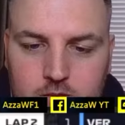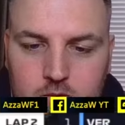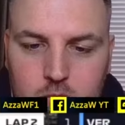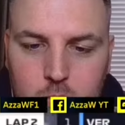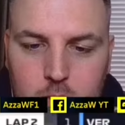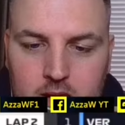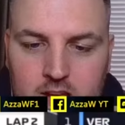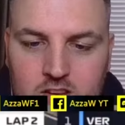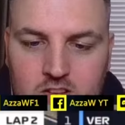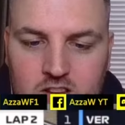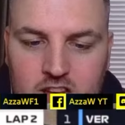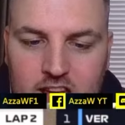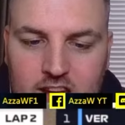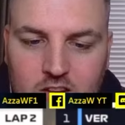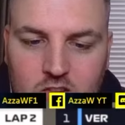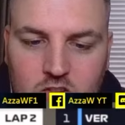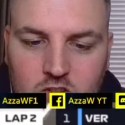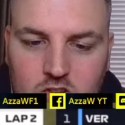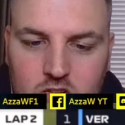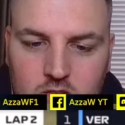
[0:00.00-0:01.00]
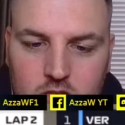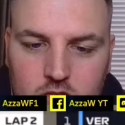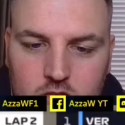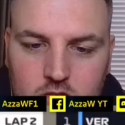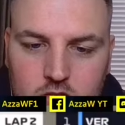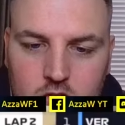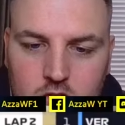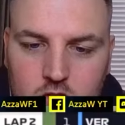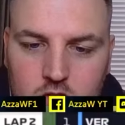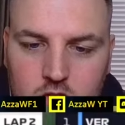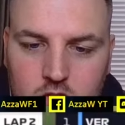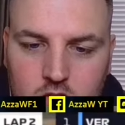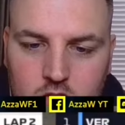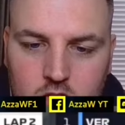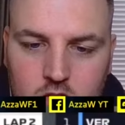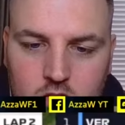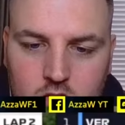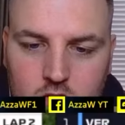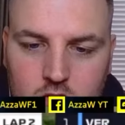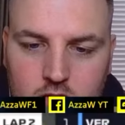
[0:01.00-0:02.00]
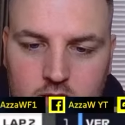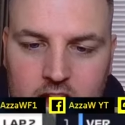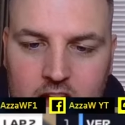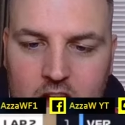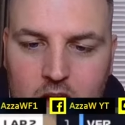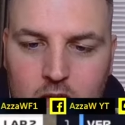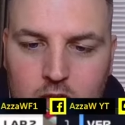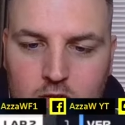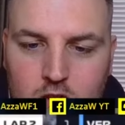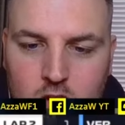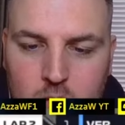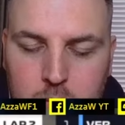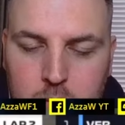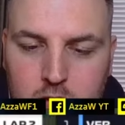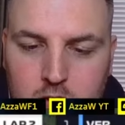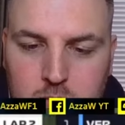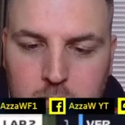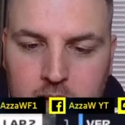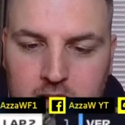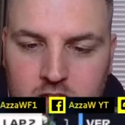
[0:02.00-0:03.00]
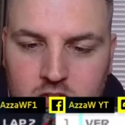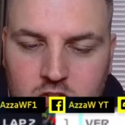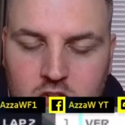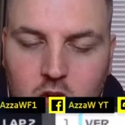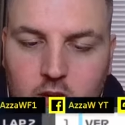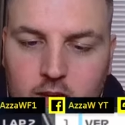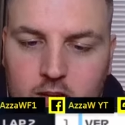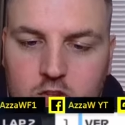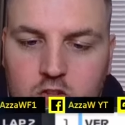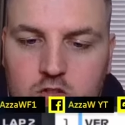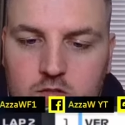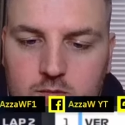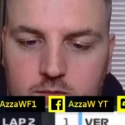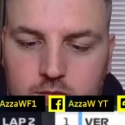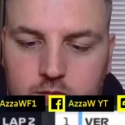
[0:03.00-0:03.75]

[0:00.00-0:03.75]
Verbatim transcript: P six. Now I've got to push past Sainz.